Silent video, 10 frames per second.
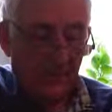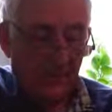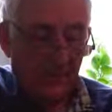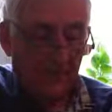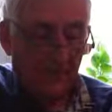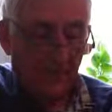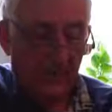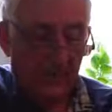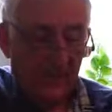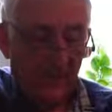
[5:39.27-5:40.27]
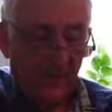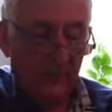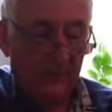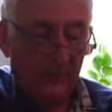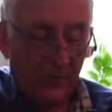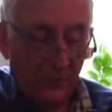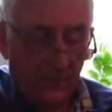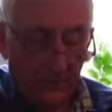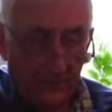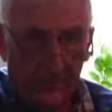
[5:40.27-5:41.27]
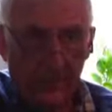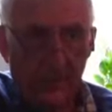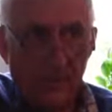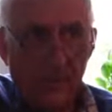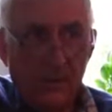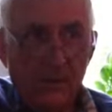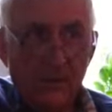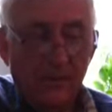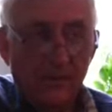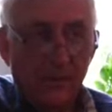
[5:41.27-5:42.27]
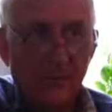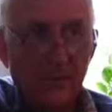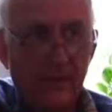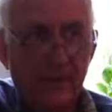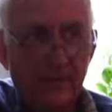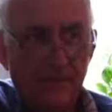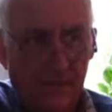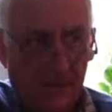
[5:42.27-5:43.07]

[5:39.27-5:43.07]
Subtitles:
we employed was John Wilson, who then